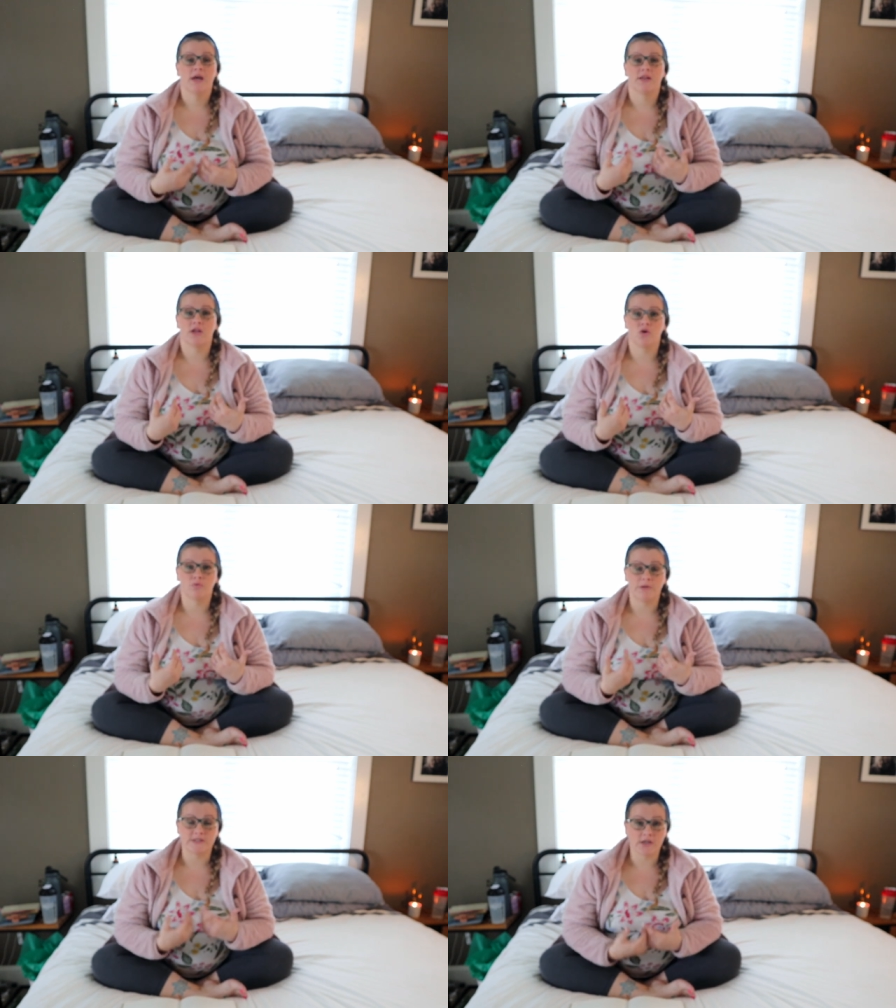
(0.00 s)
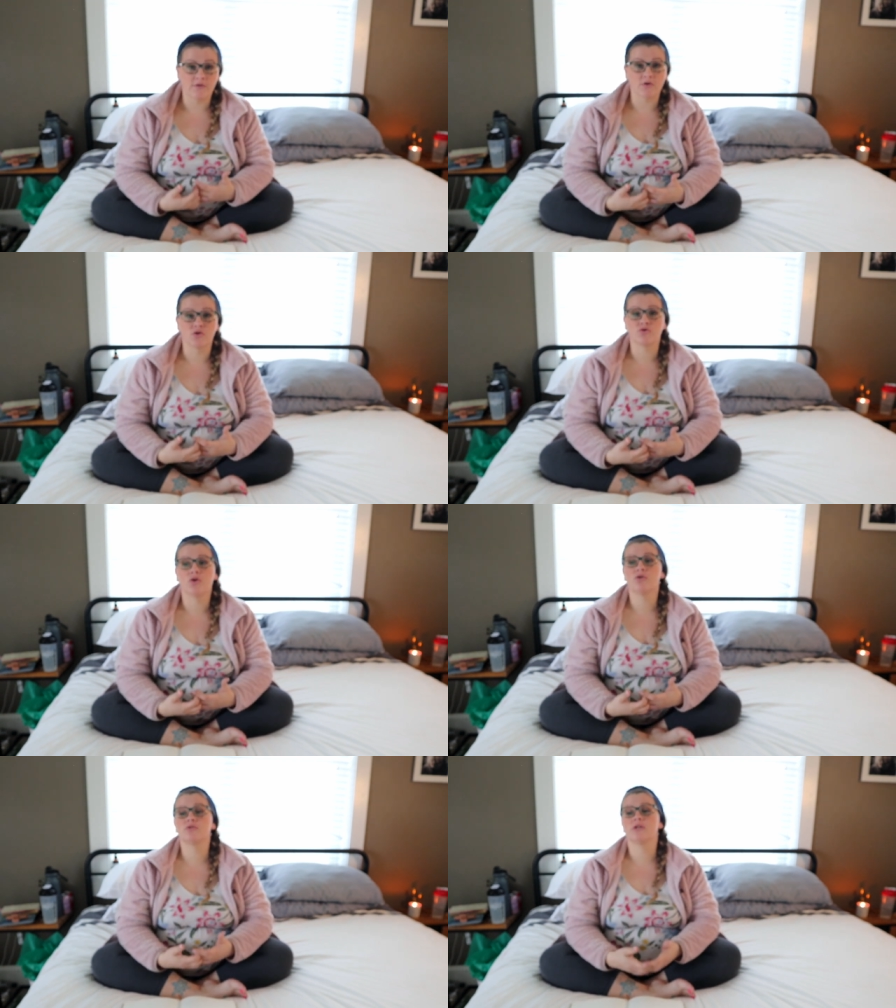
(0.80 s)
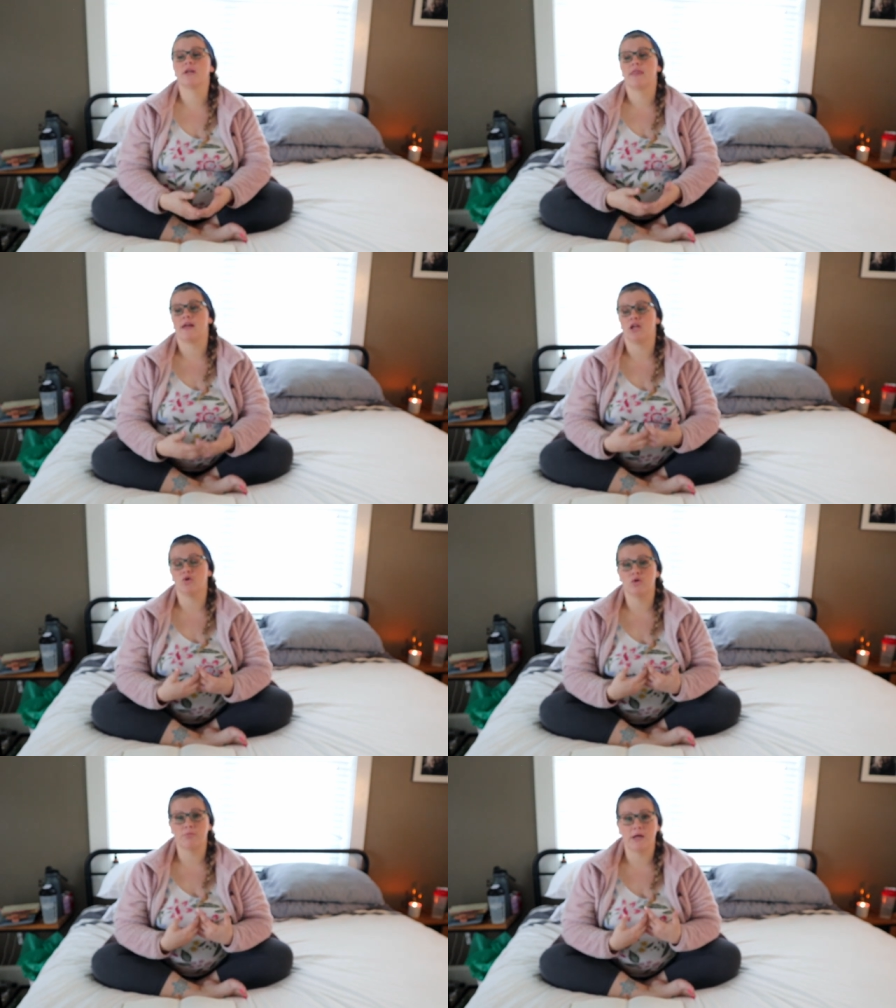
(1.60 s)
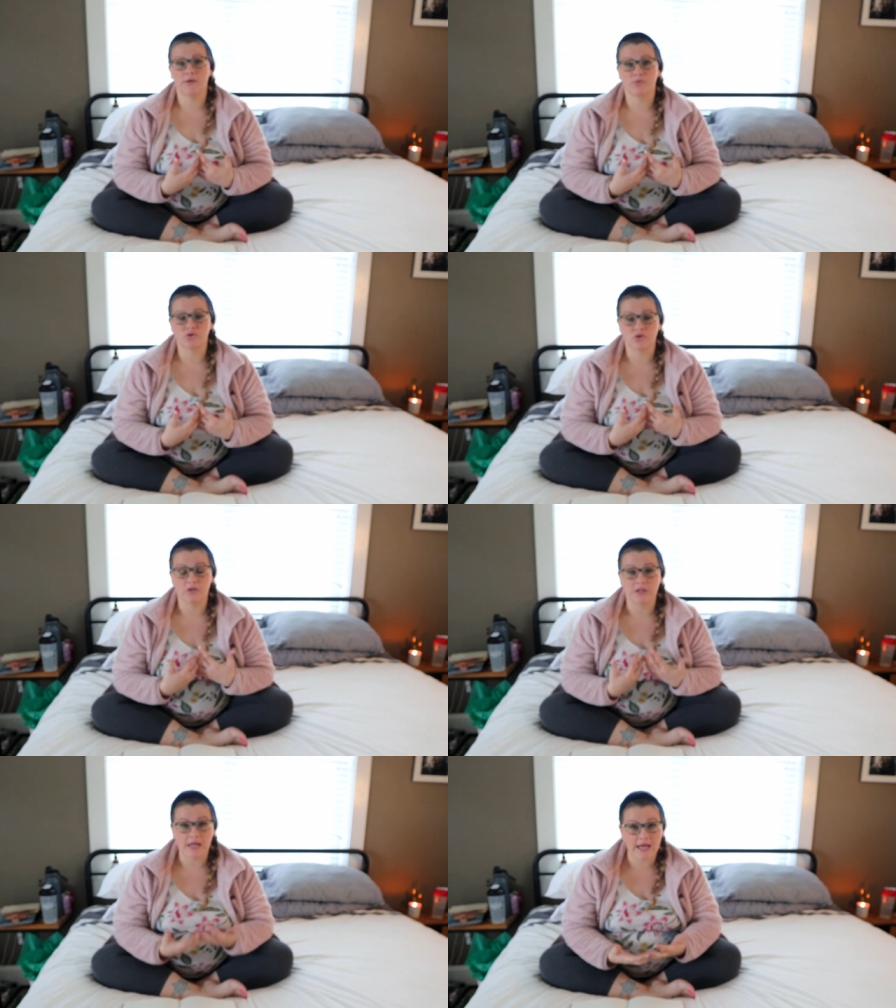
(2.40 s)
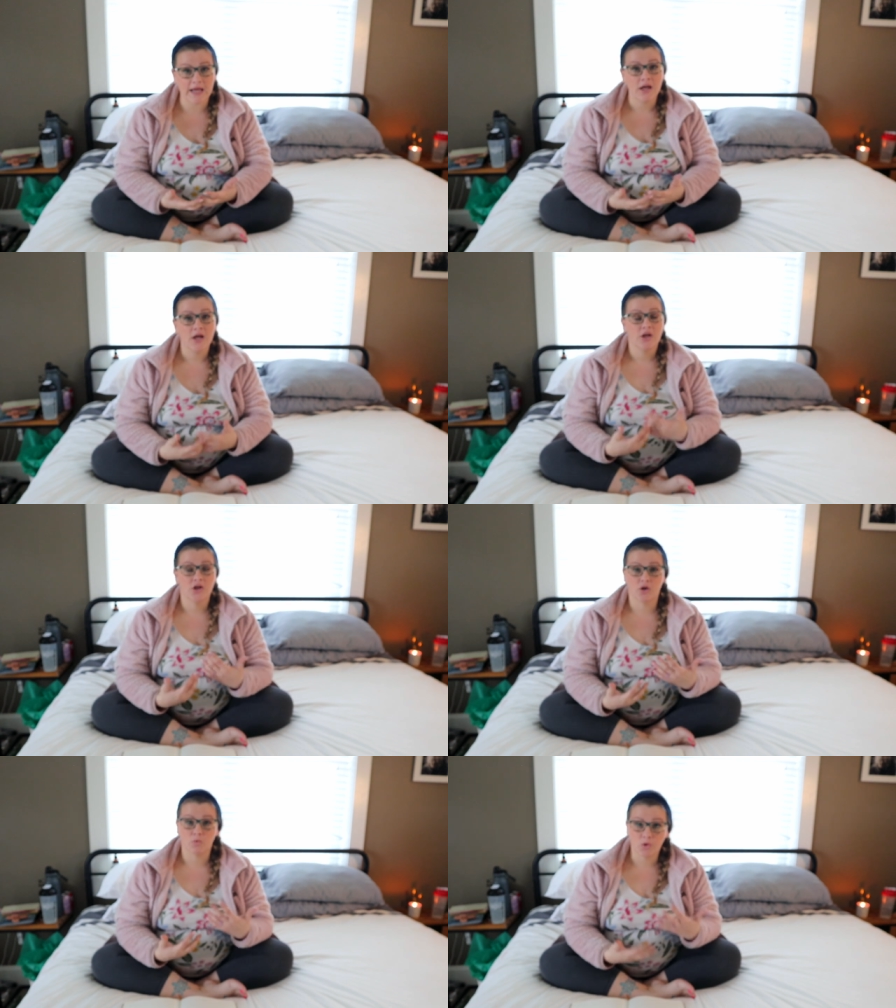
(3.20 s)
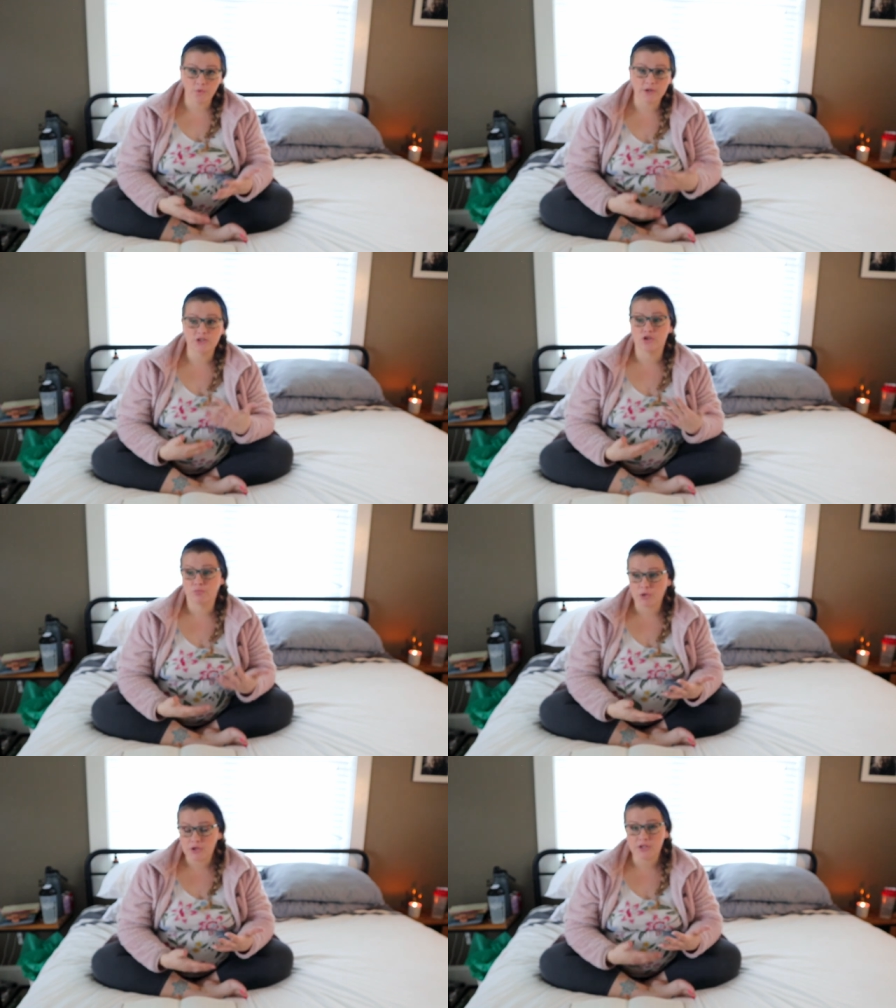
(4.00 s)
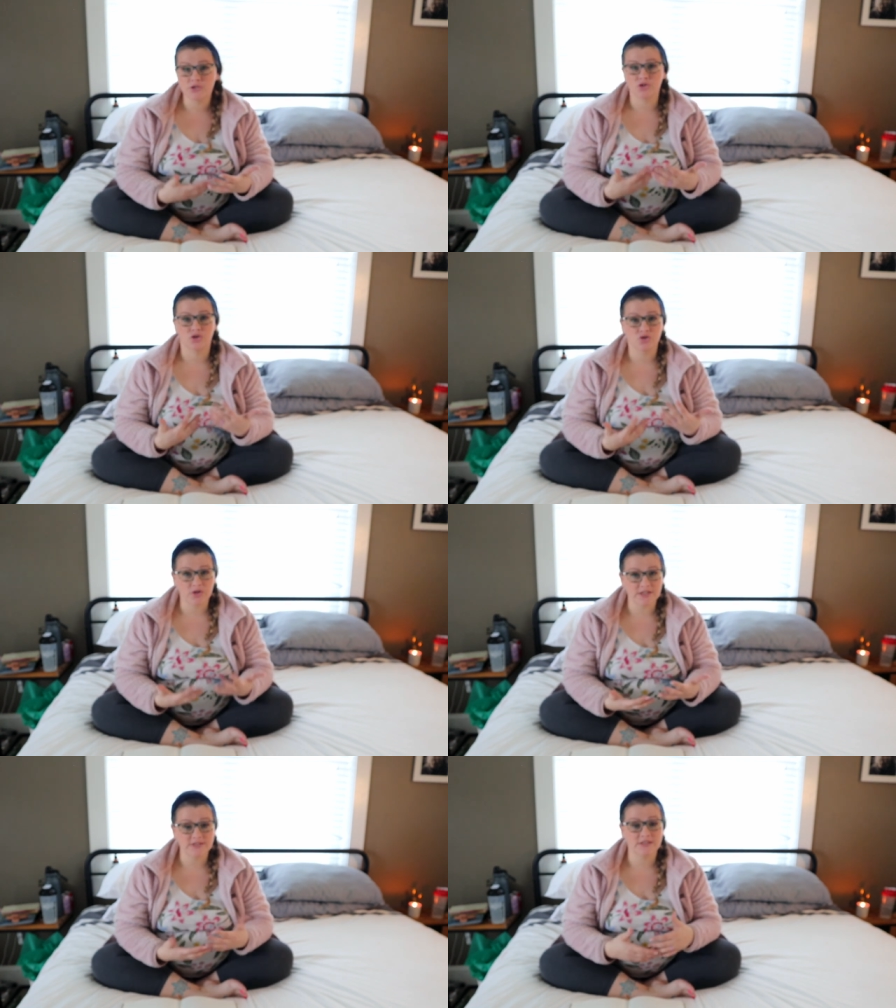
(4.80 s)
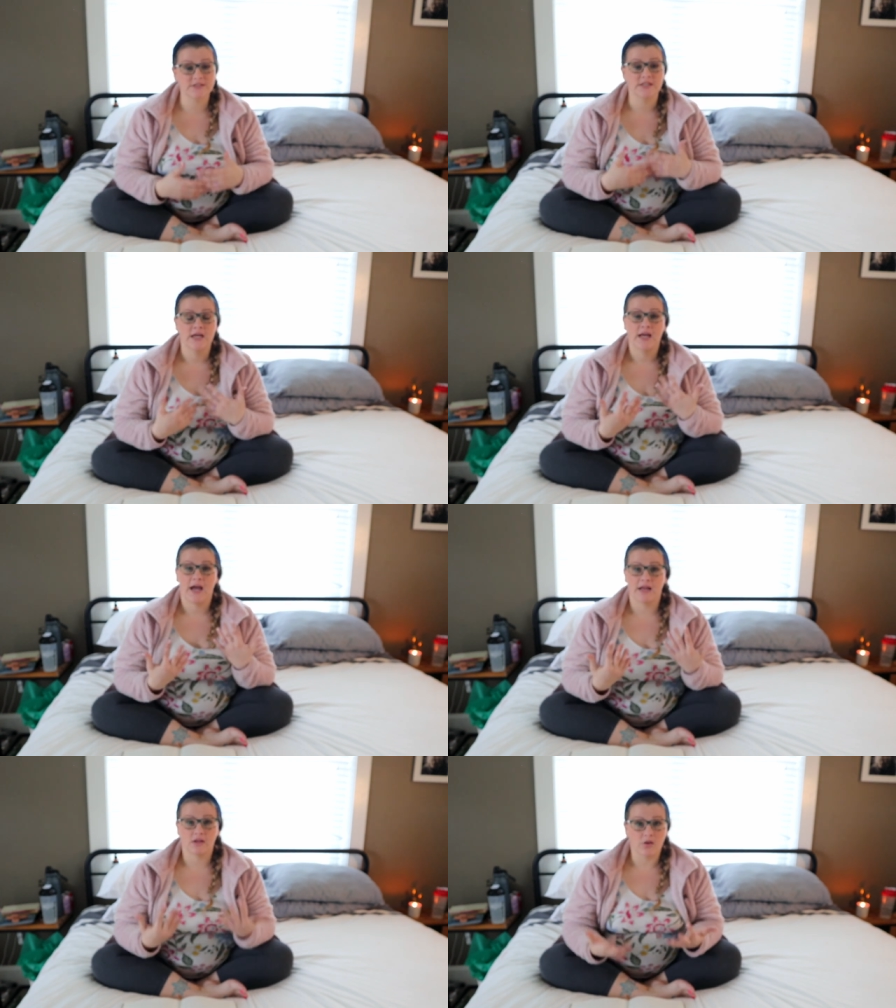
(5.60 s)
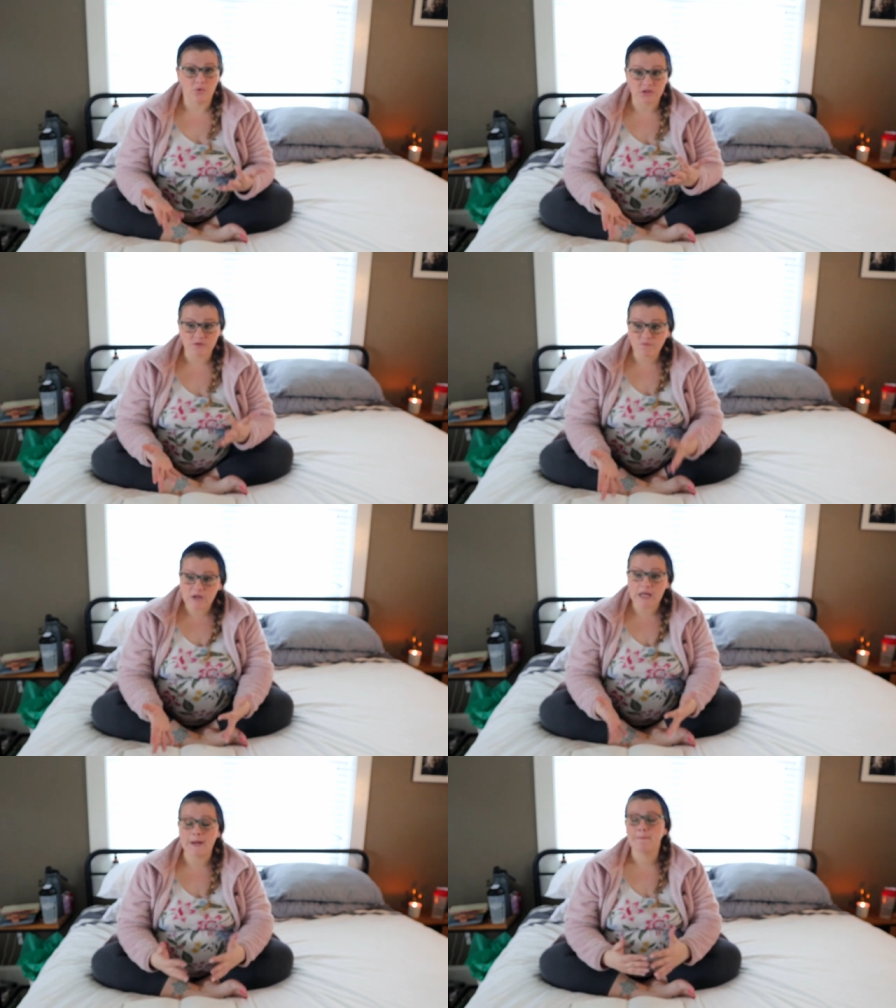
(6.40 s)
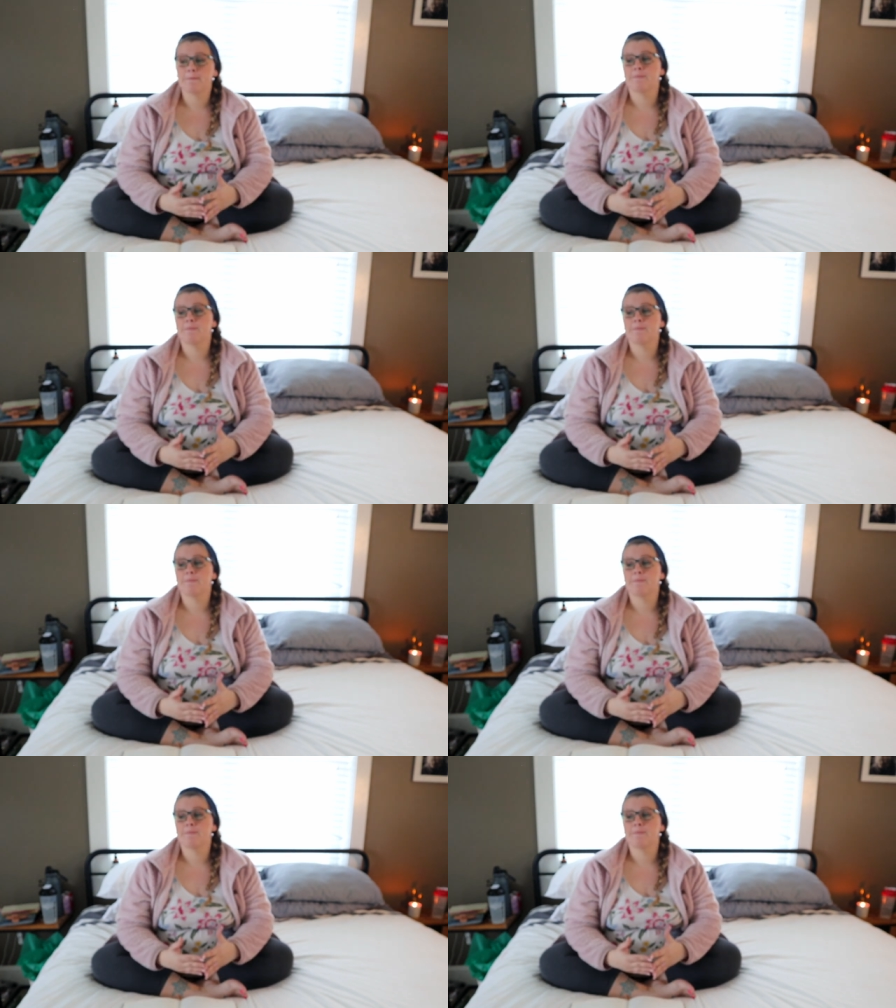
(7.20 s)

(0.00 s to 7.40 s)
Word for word: that you would be self-controlled, that you would be able to lay your worries, your burdens, your stresses at the Lord's feet.